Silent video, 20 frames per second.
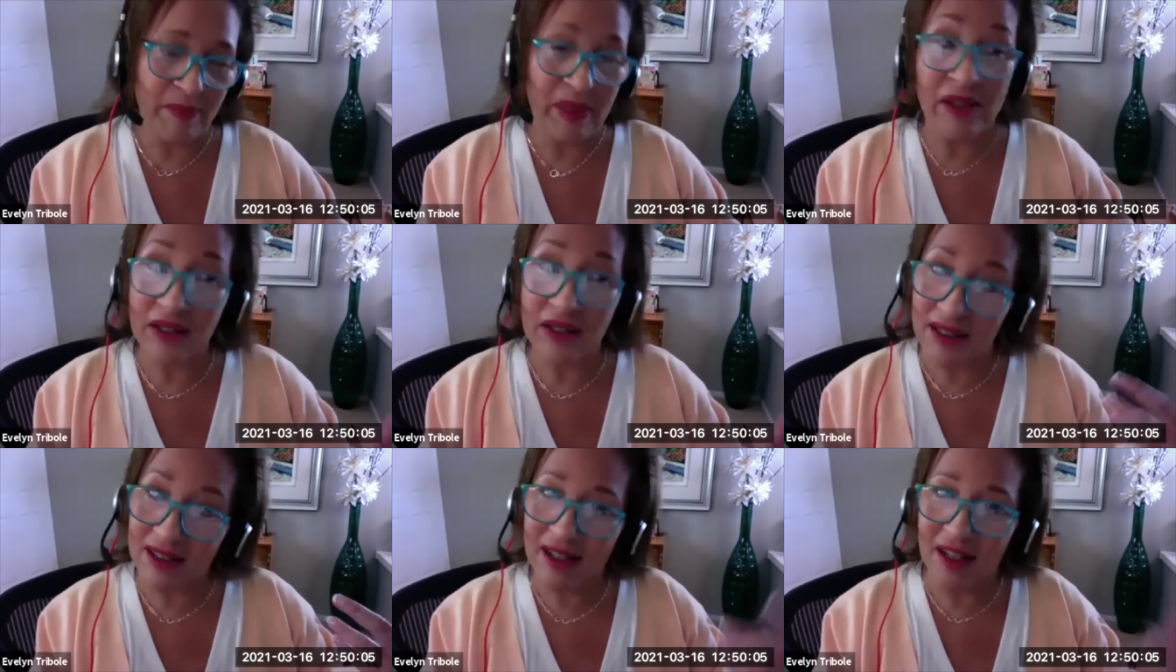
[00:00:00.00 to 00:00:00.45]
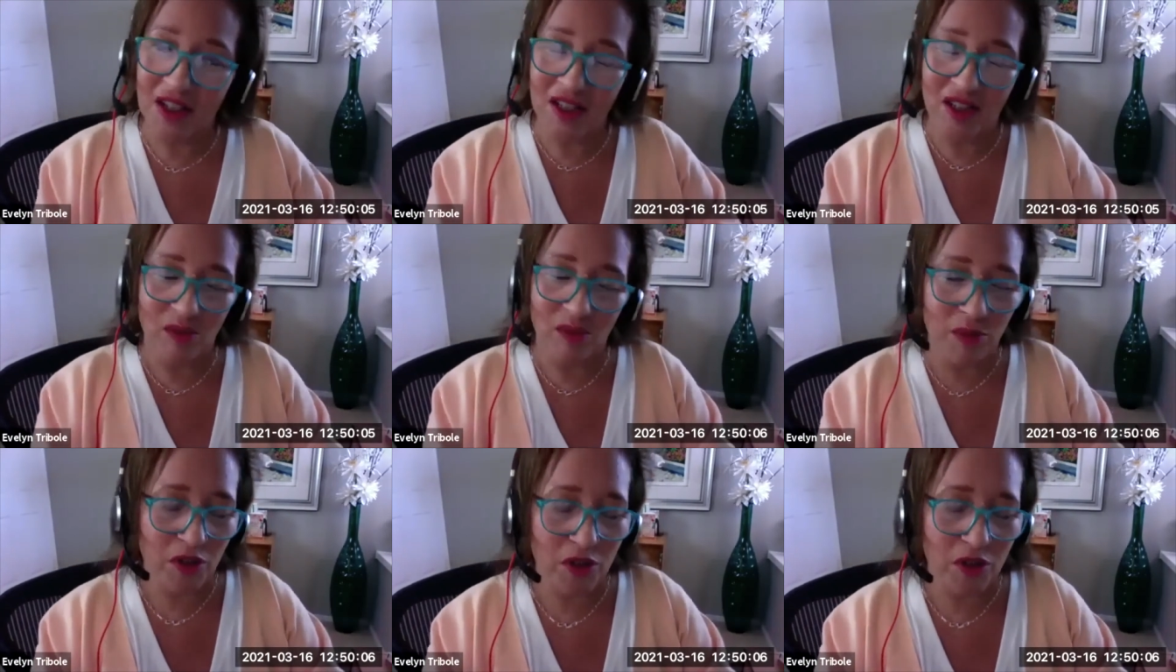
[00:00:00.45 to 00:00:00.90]
and this is actually in
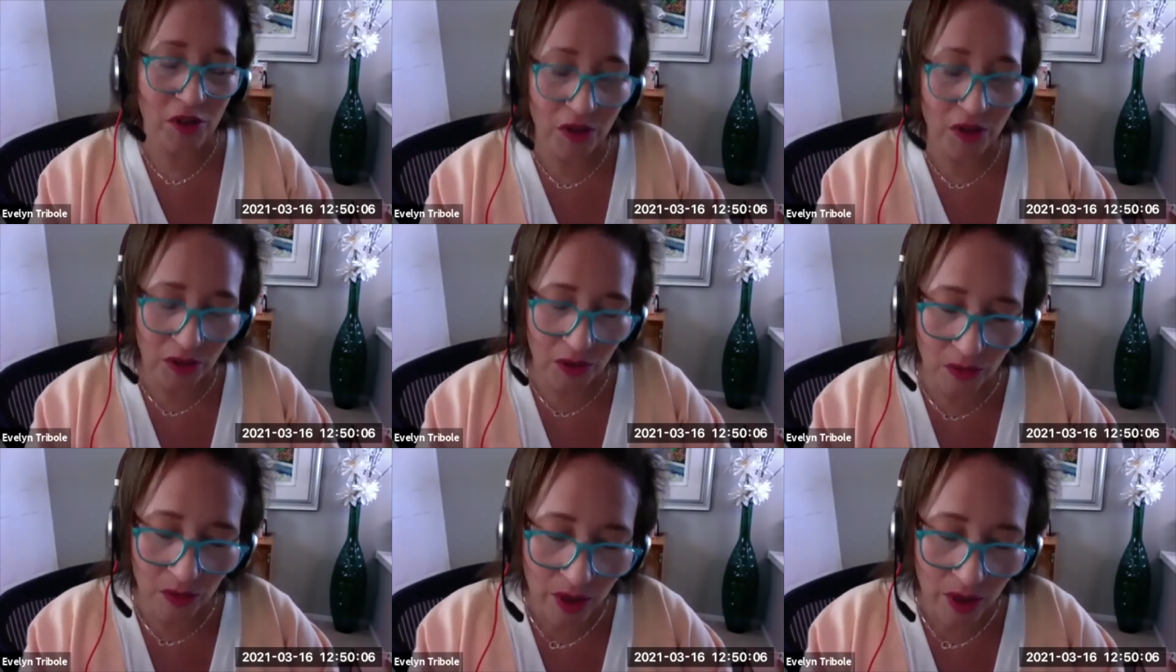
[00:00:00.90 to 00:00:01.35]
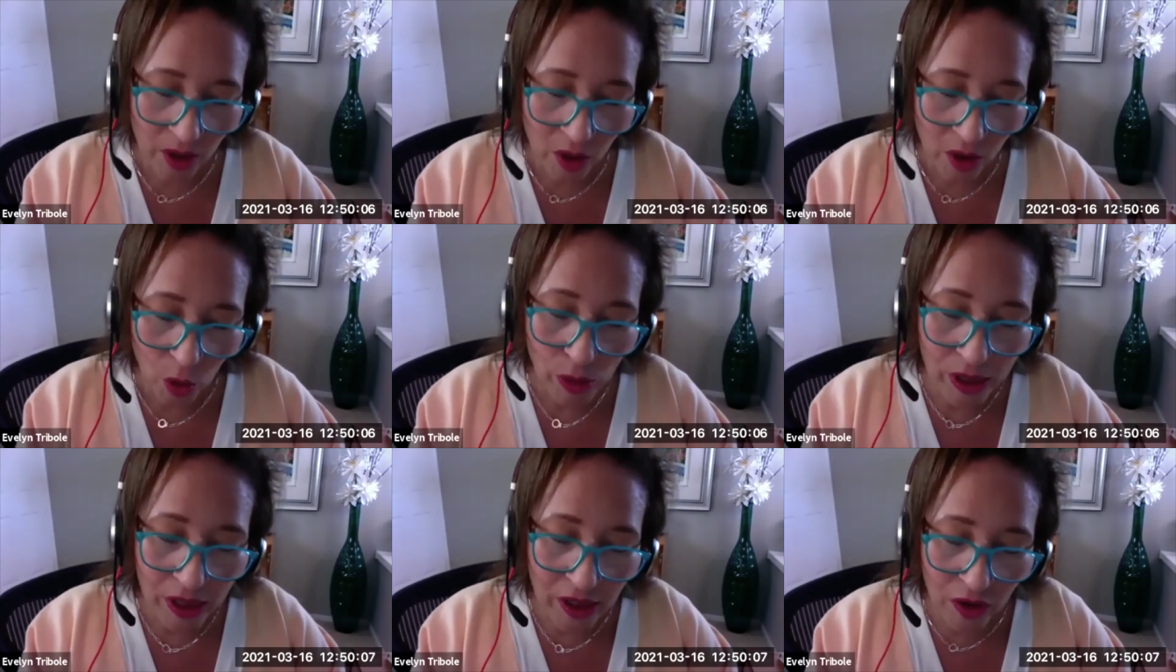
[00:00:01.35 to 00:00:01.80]
the book too,
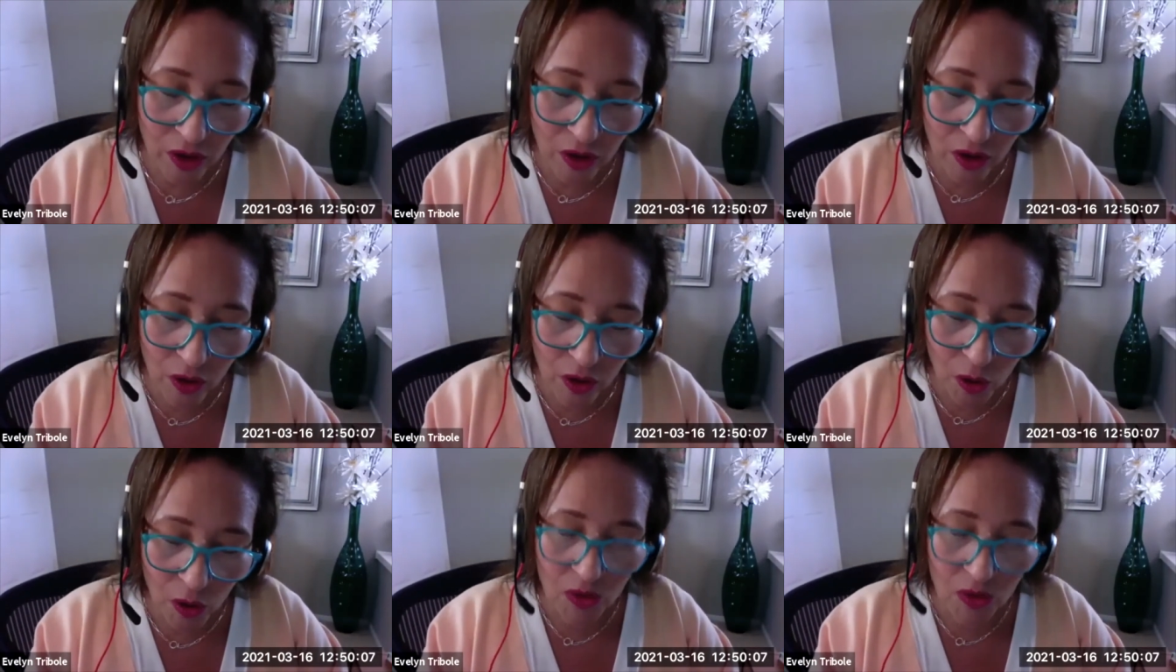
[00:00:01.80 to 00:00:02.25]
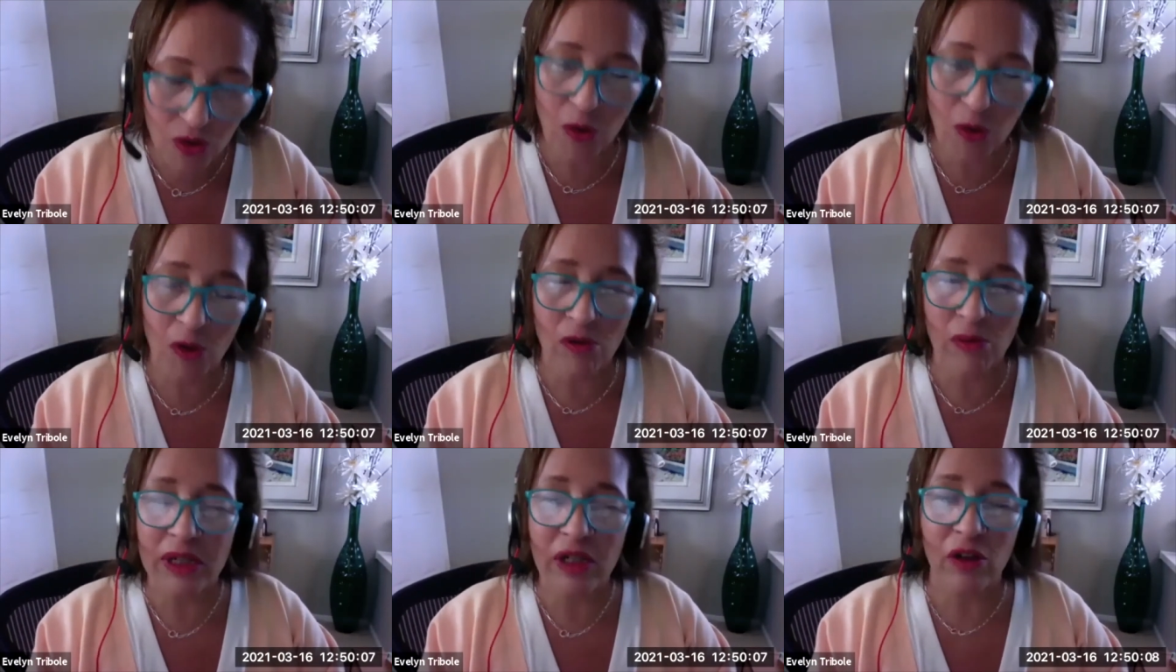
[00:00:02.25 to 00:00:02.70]
we can go
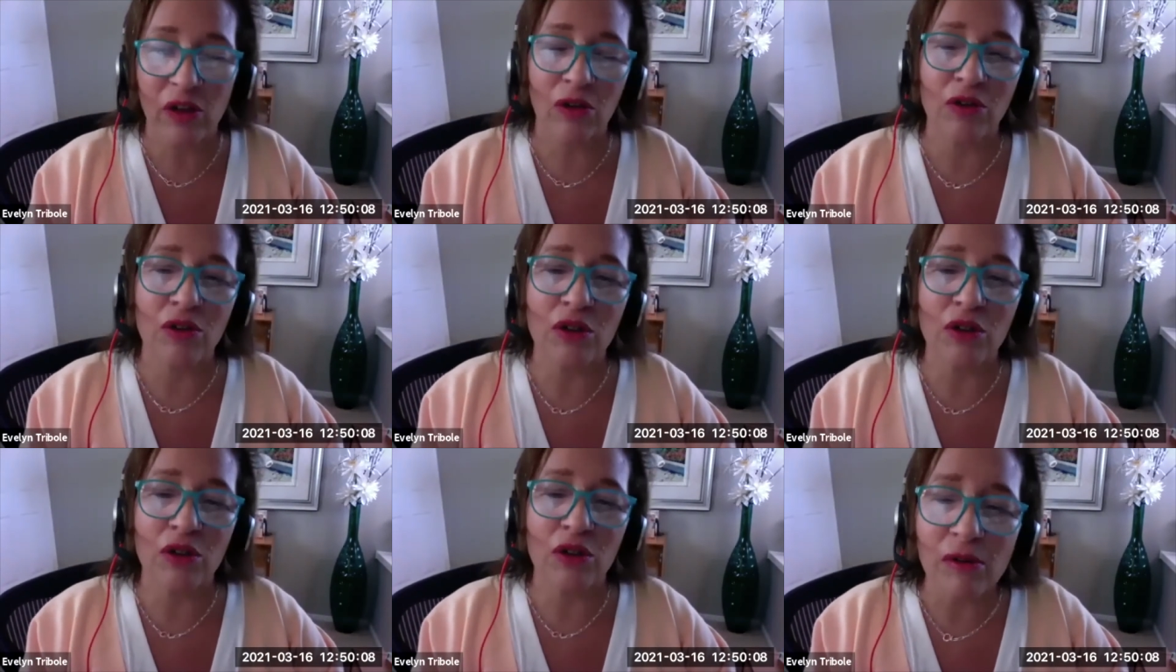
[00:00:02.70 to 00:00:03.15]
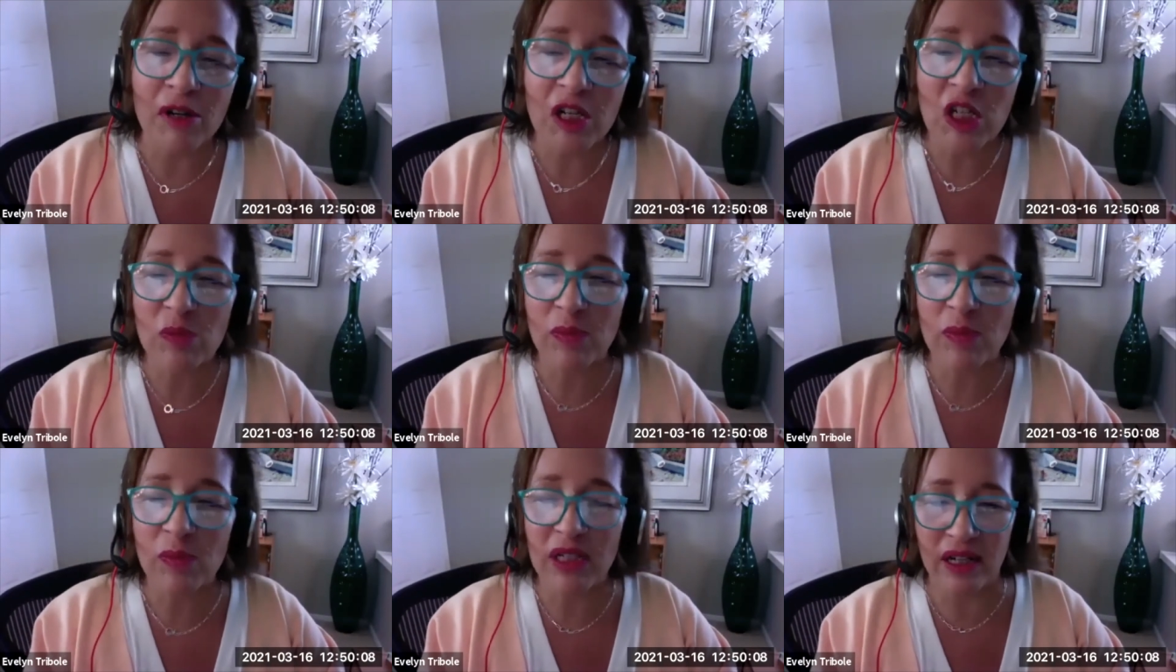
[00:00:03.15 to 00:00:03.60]
toward what we call
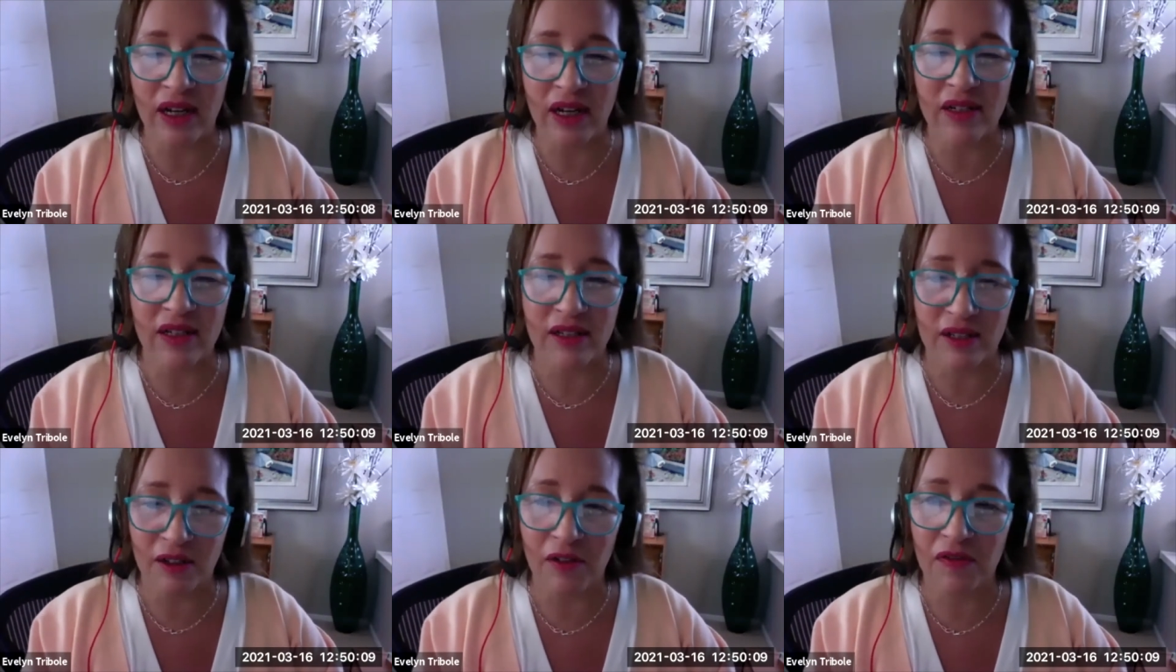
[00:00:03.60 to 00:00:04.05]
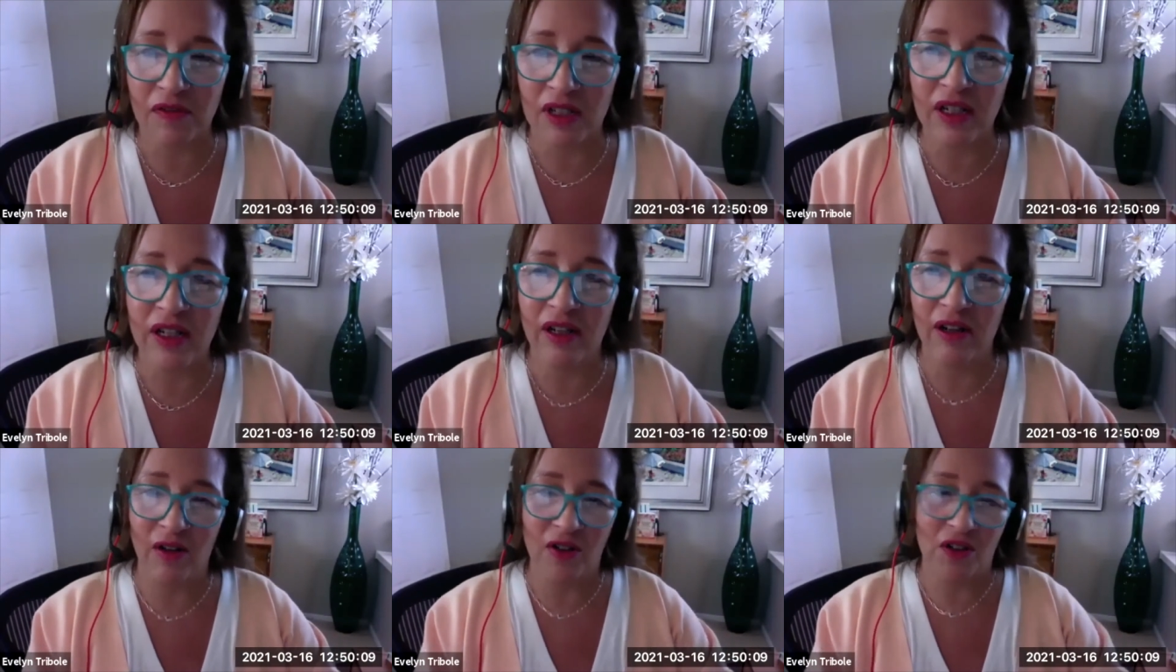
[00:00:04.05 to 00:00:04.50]
nourishment as self
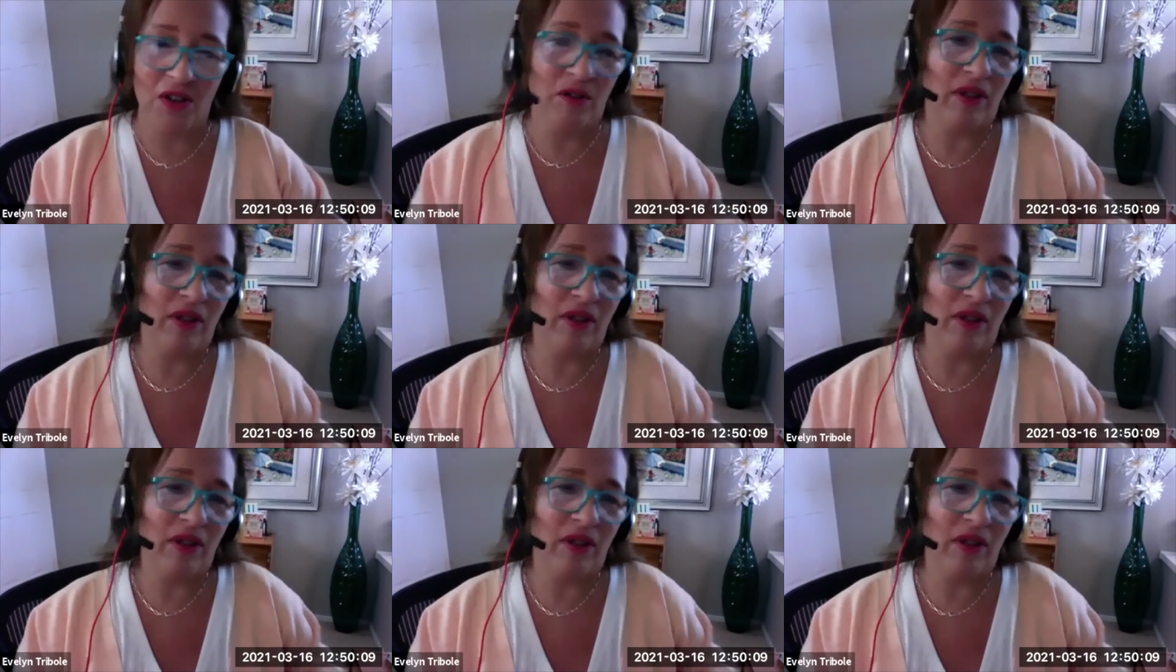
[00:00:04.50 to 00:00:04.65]
care.